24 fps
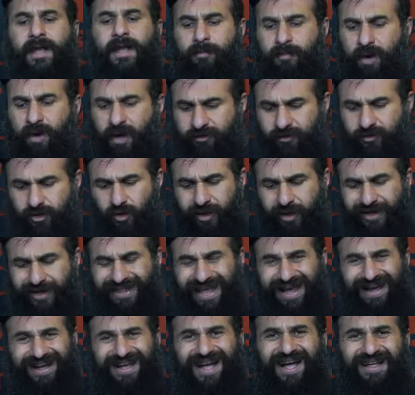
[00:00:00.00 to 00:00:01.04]
But so in
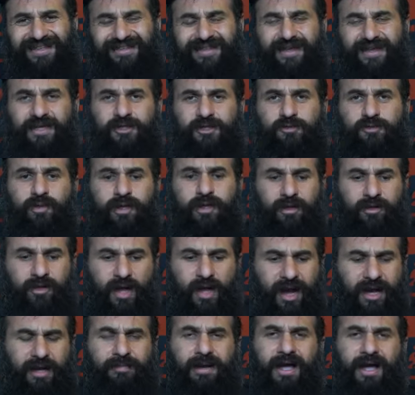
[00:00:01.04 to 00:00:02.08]
that context, when you
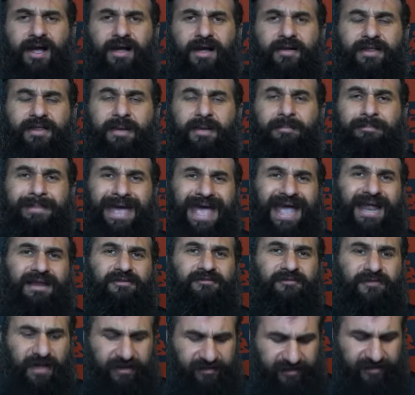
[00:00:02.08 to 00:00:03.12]
talk about a man
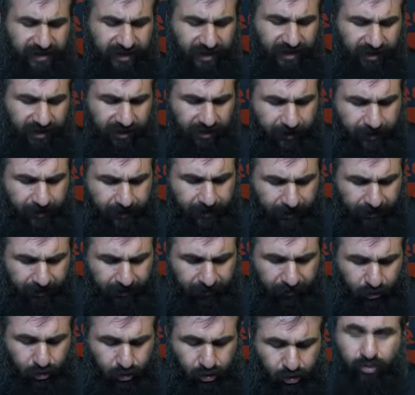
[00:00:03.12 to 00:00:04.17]
facing
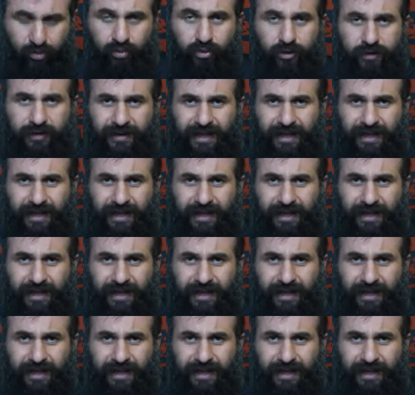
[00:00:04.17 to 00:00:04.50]
the truth,